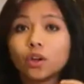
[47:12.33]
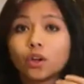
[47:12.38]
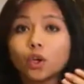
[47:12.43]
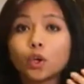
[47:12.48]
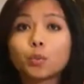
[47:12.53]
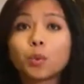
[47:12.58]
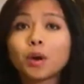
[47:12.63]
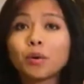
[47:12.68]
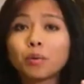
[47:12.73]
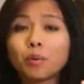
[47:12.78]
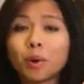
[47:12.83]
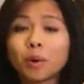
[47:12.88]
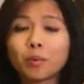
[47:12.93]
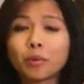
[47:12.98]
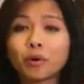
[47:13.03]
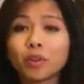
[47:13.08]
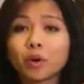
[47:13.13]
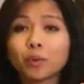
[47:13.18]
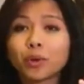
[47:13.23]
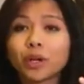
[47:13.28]
You may
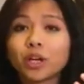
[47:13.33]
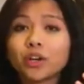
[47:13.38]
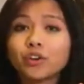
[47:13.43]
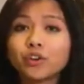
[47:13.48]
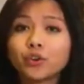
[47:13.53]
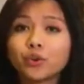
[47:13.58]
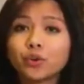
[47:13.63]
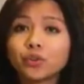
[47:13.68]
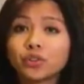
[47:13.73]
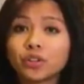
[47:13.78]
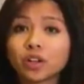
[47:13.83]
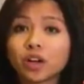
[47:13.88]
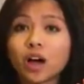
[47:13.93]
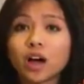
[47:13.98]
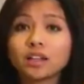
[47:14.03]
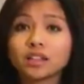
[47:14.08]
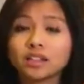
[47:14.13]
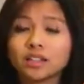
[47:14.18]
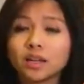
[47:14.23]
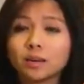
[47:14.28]
remember that we introduced the
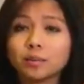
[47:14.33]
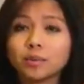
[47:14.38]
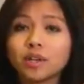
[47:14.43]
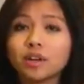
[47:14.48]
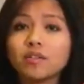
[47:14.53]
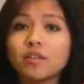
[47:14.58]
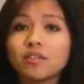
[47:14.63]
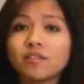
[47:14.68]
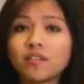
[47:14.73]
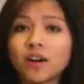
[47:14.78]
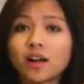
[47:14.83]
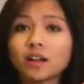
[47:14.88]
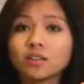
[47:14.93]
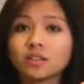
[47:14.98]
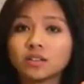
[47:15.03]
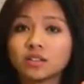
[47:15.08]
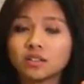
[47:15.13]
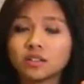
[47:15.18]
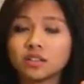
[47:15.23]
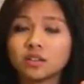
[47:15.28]
concept of a file
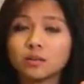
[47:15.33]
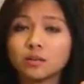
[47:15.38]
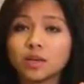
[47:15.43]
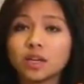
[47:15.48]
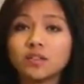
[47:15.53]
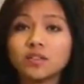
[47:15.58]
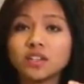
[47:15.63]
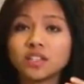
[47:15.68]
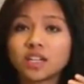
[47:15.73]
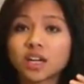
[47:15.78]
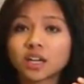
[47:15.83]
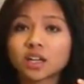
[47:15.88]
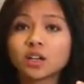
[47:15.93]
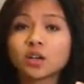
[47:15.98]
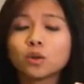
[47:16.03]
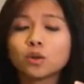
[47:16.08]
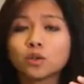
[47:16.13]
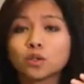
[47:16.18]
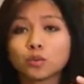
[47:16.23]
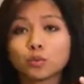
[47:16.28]
system in the
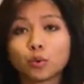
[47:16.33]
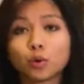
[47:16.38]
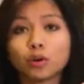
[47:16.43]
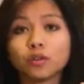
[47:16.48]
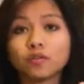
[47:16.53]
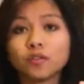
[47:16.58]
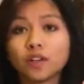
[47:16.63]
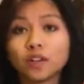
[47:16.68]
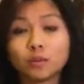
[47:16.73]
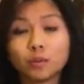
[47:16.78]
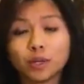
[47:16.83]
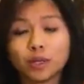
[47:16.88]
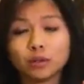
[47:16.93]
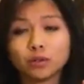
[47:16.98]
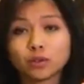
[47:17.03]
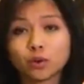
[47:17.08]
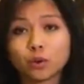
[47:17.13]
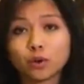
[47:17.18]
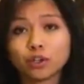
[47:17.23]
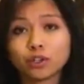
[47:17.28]
Technical Support
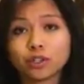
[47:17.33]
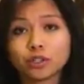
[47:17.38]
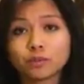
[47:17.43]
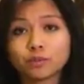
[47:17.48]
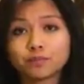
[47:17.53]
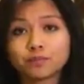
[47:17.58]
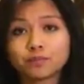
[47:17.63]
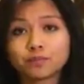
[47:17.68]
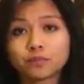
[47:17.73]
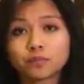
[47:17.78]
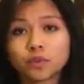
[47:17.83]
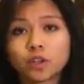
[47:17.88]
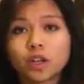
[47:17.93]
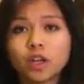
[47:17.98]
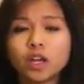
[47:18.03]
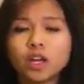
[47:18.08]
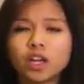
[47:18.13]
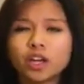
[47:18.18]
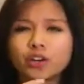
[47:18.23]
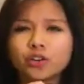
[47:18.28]
Fundamentals course.
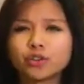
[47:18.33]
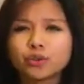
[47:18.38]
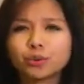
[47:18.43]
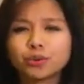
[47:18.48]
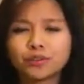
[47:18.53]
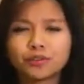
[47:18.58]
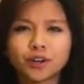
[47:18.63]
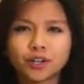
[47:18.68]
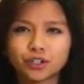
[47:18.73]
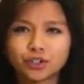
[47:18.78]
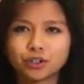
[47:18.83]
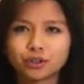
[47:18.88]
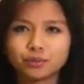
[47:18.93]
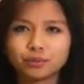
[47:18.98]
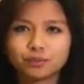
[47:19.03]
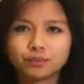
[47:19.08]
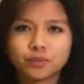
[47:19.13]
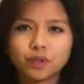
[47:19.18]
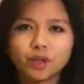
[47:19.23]
Here's a refresher.